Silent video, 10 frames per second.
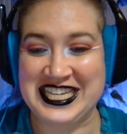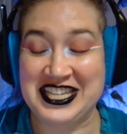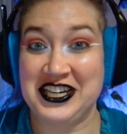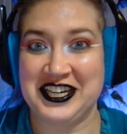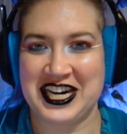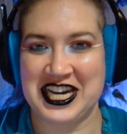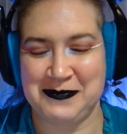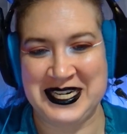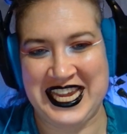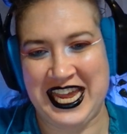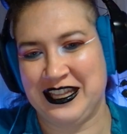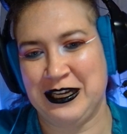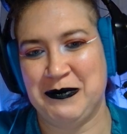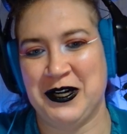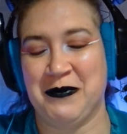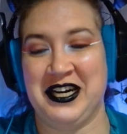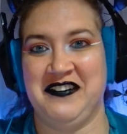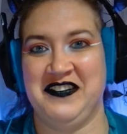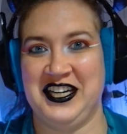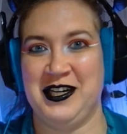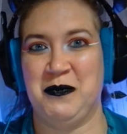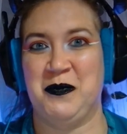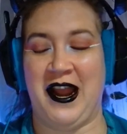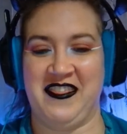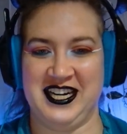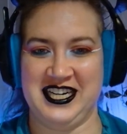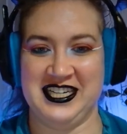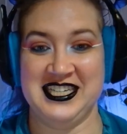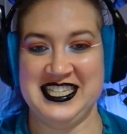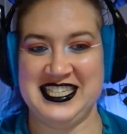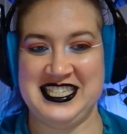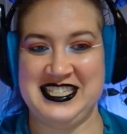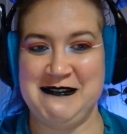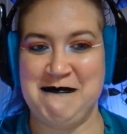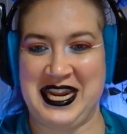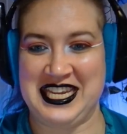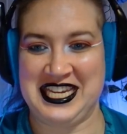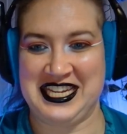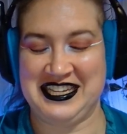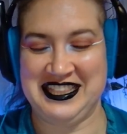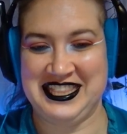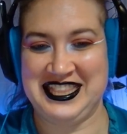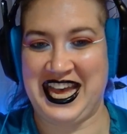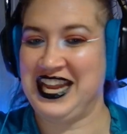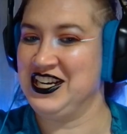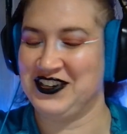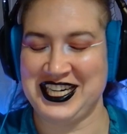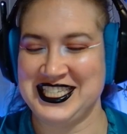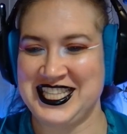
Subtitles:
either her husband Caleb or one of her brothers making that noise.